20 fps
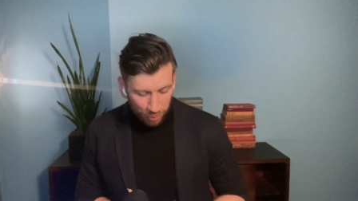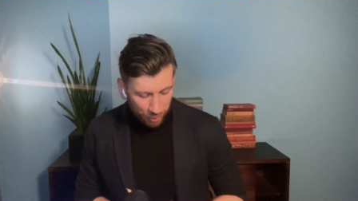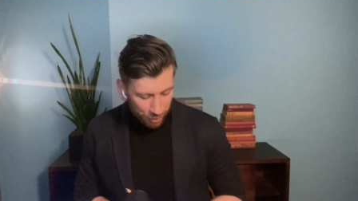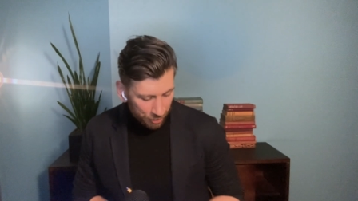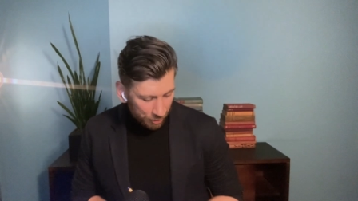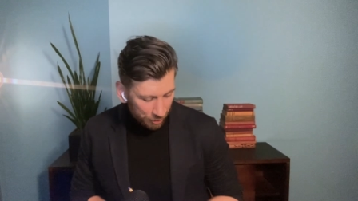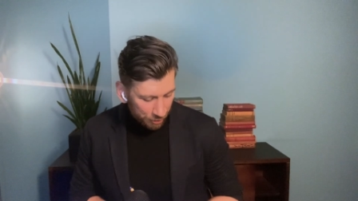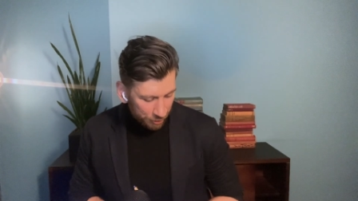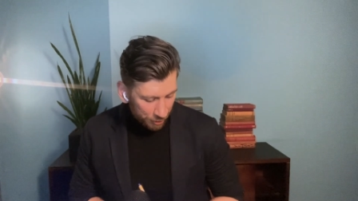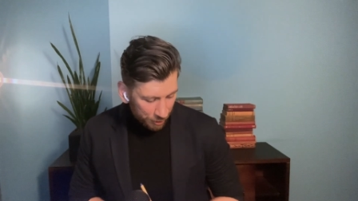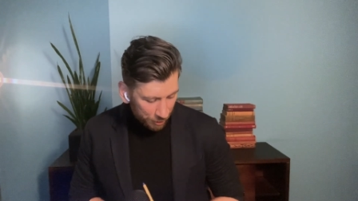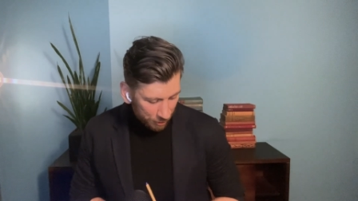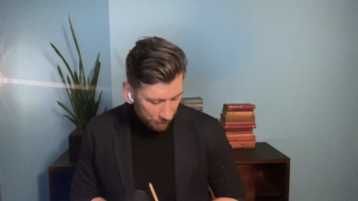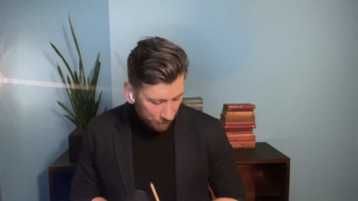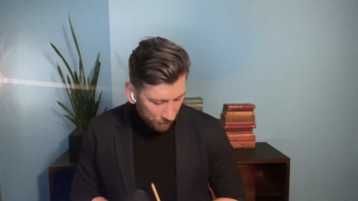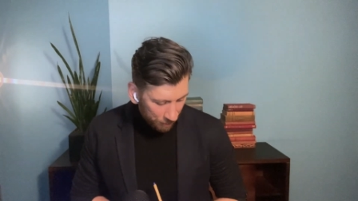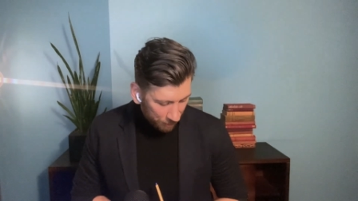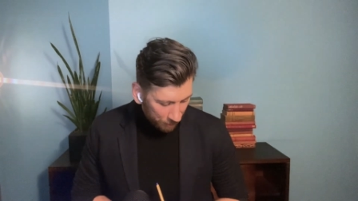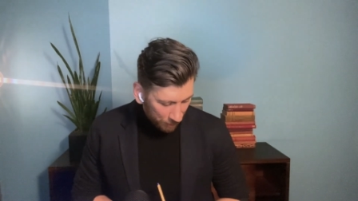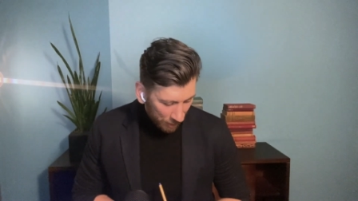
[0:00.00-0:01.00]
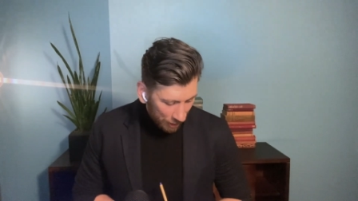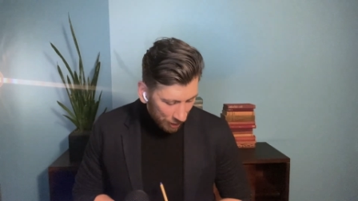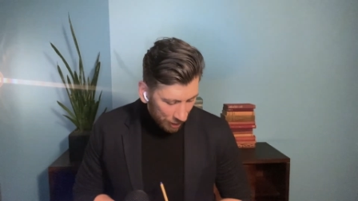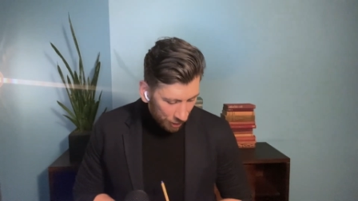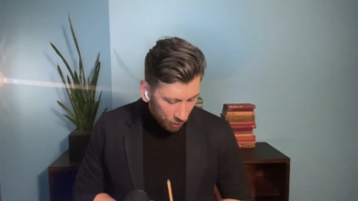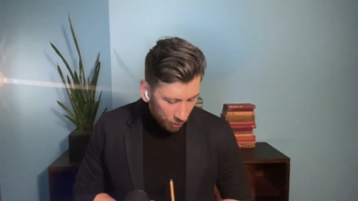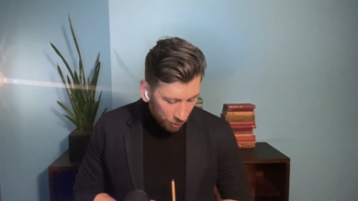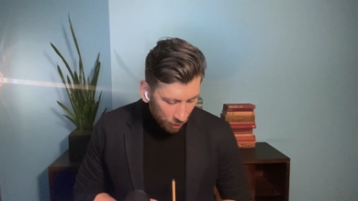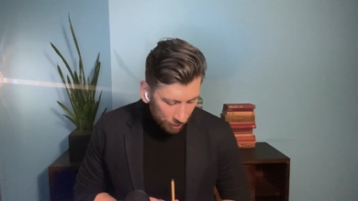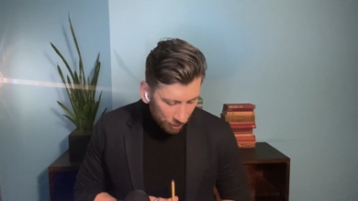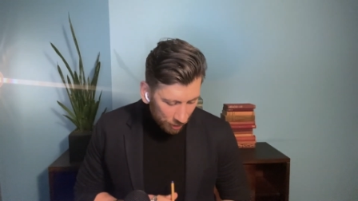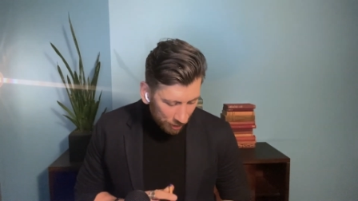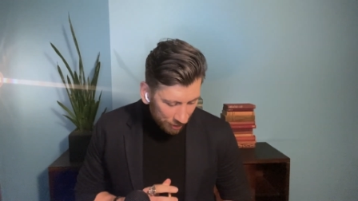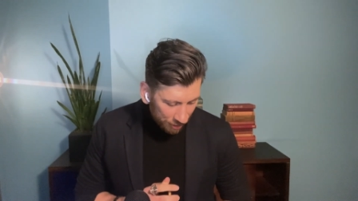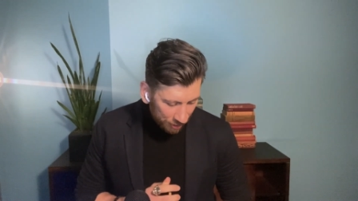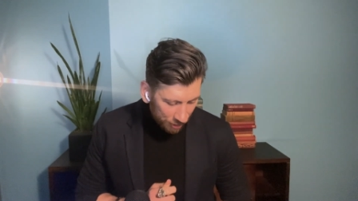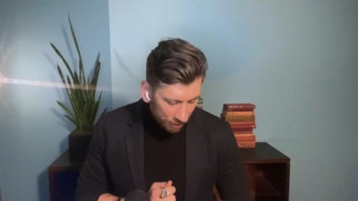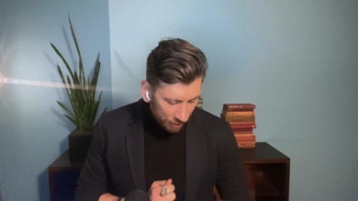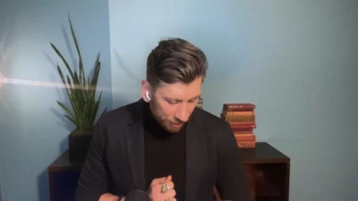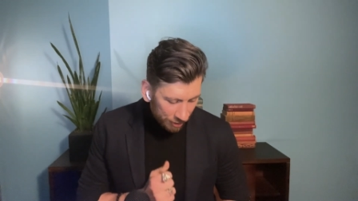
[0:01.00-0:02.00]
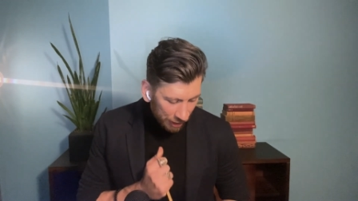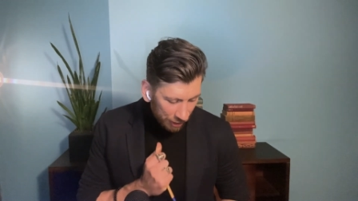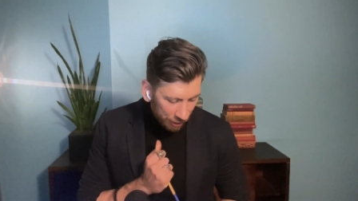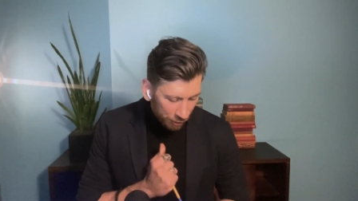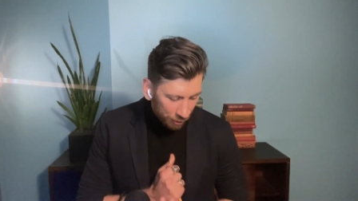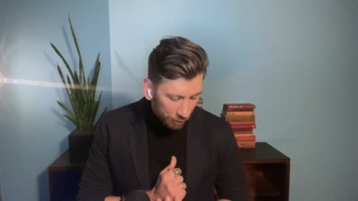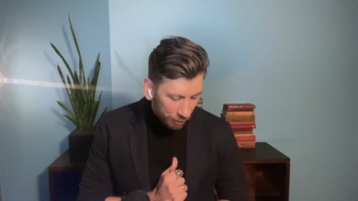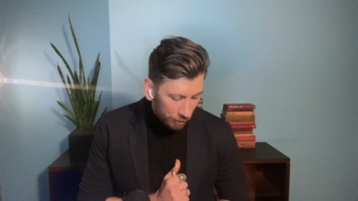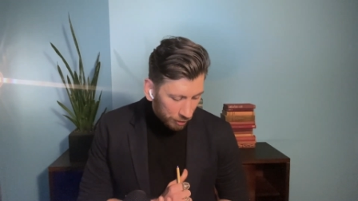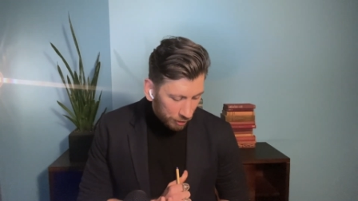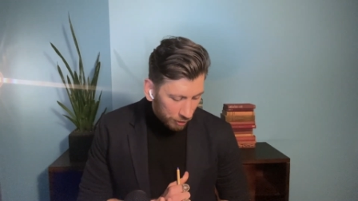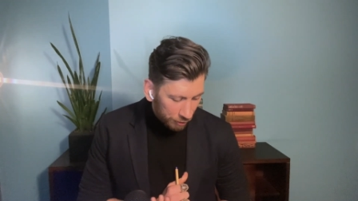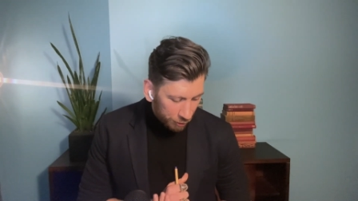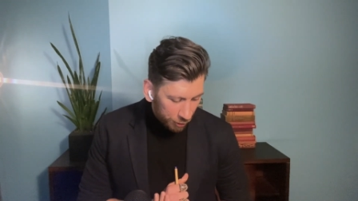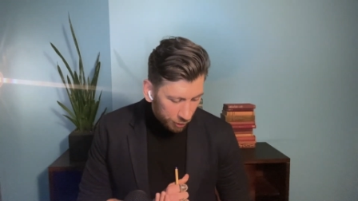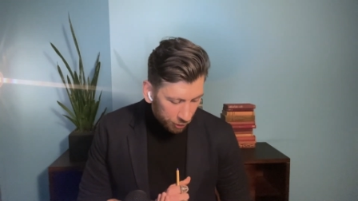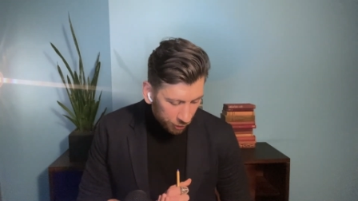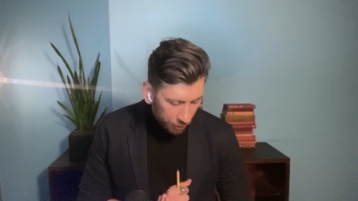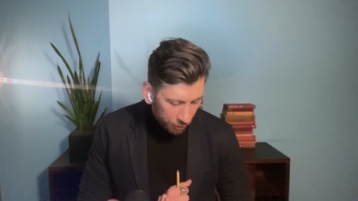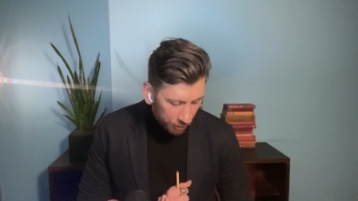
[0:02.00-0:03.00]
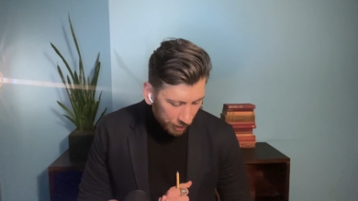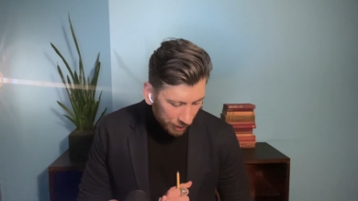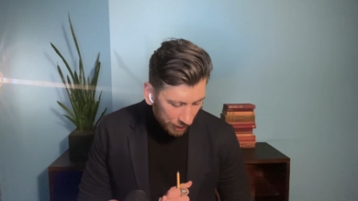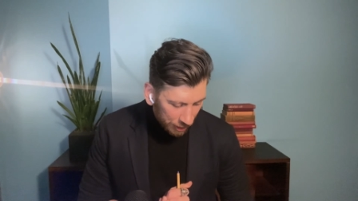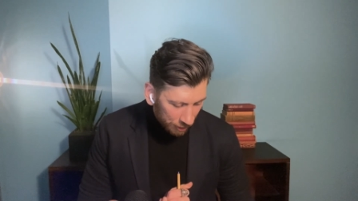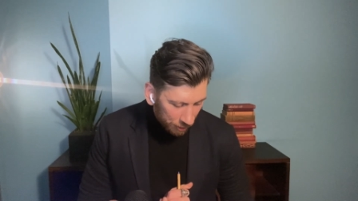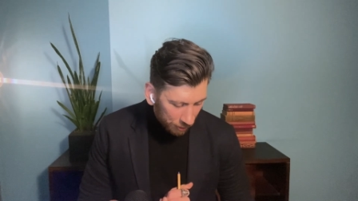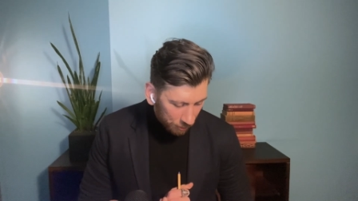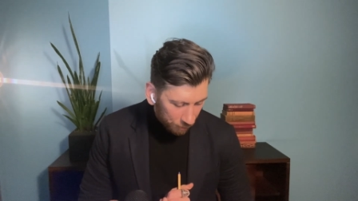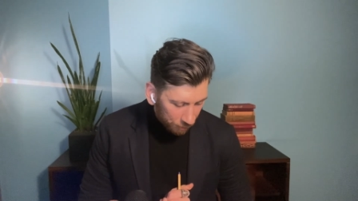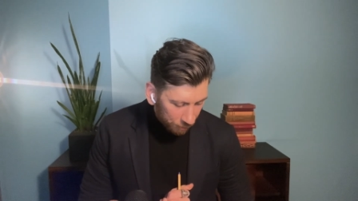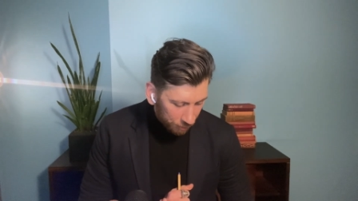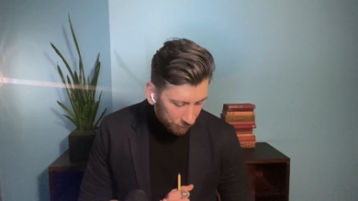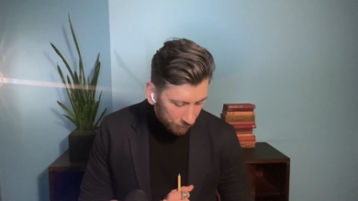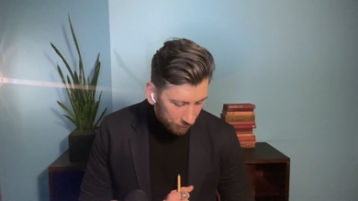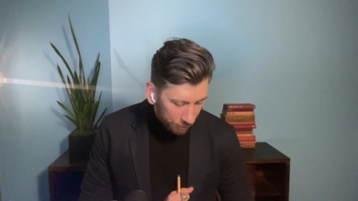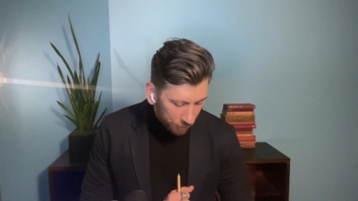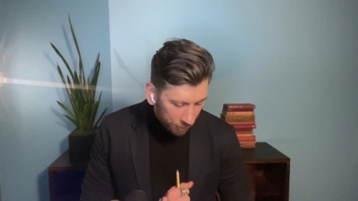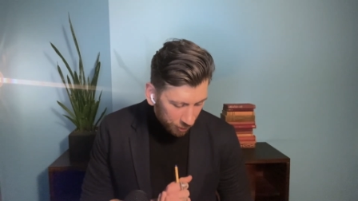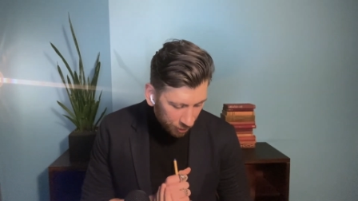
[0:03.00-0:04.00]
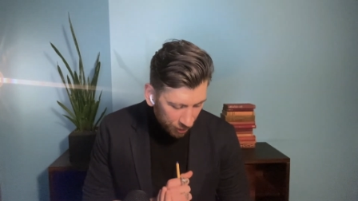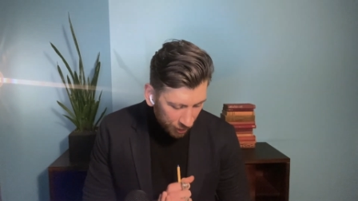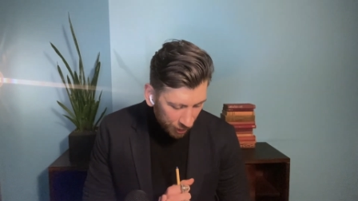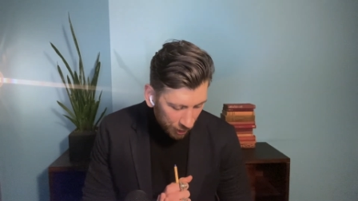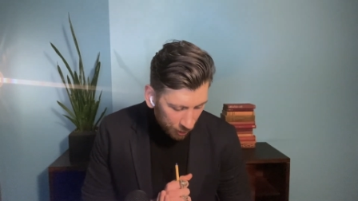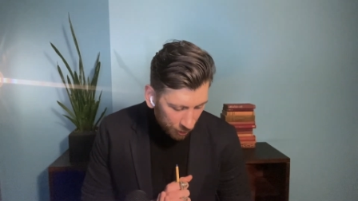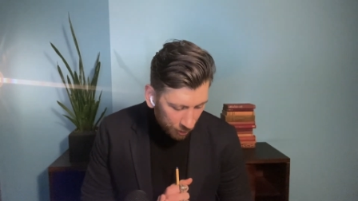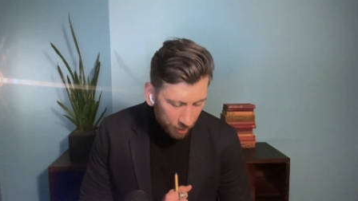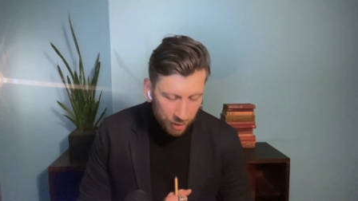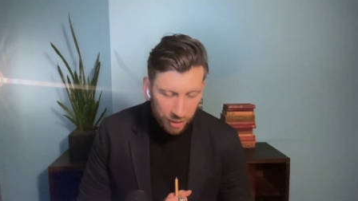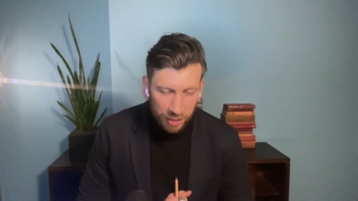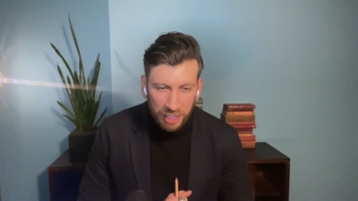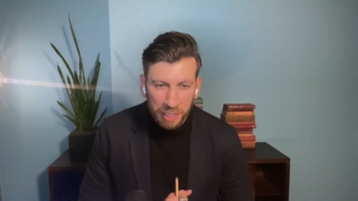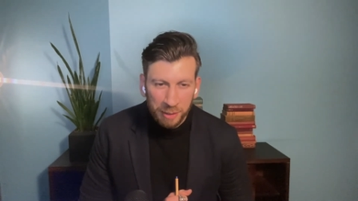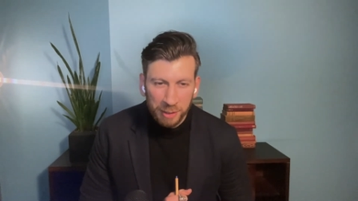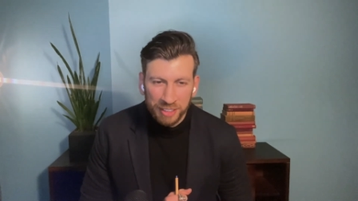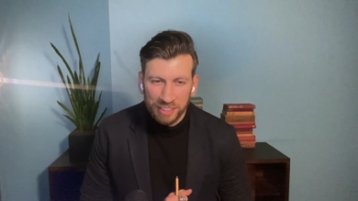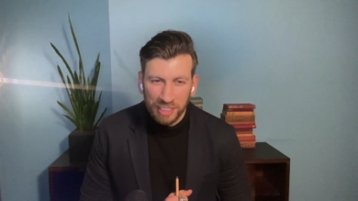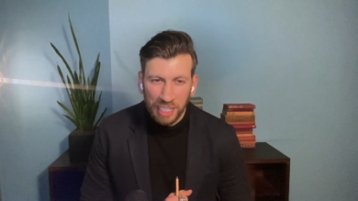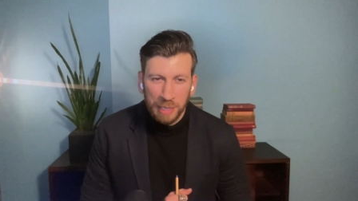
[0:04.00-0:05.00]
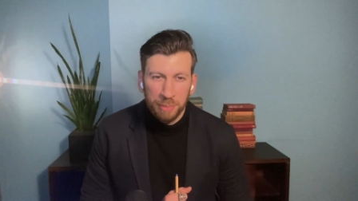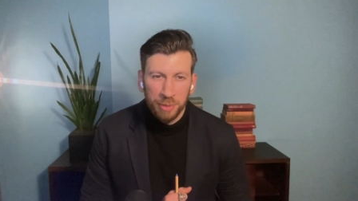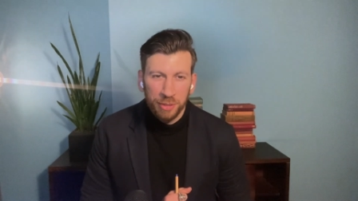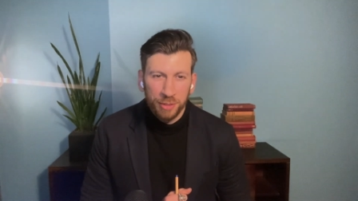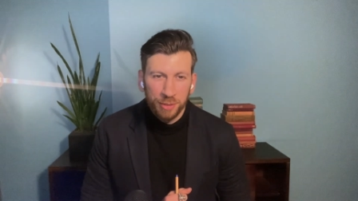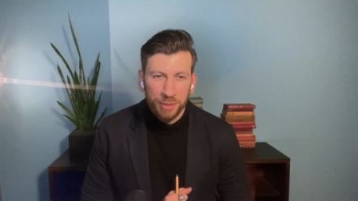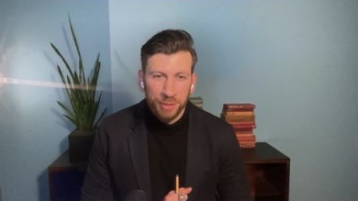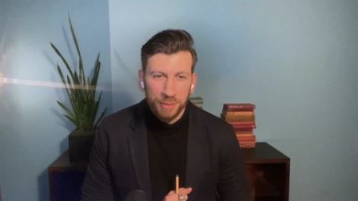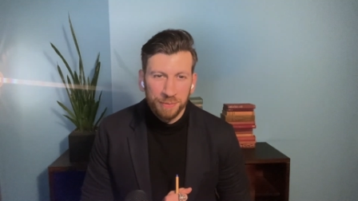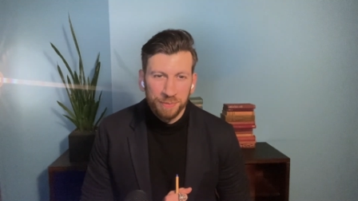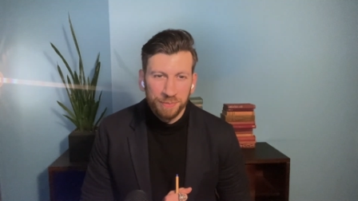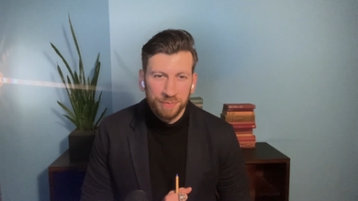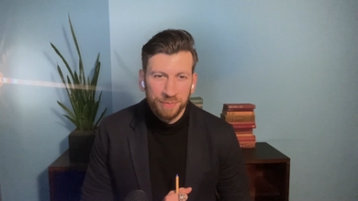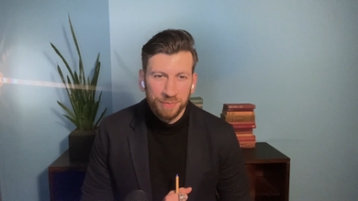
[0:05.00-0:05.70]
Wonderful. To all the listeners, thank you for tuning in. See you in the next episode.